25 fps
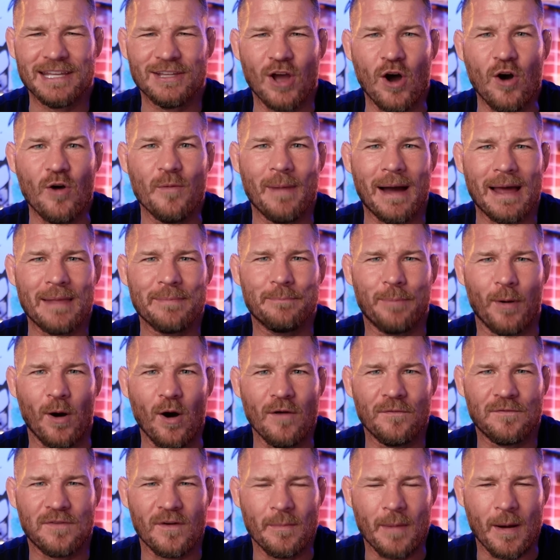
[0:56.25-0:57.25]
No man
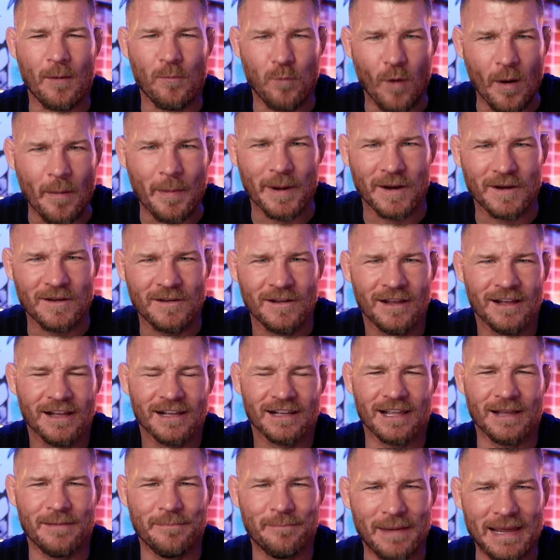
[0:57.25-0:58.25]
born from a woman
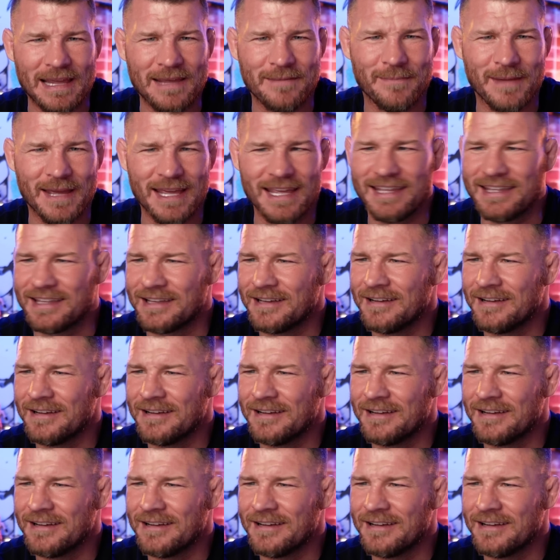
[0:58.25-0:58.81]
can beat me.